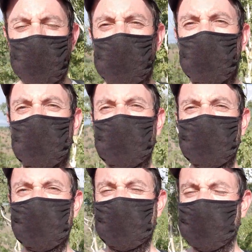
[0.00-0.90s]
Oh, look
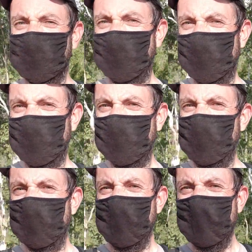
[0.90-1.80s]
at that.
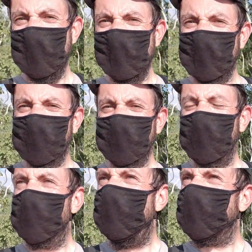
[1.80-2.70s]
Just
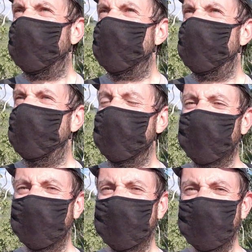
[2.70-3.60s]
in the background here, you
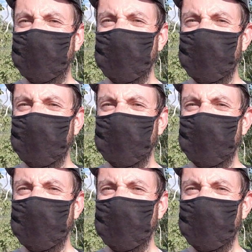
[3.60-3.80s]
can see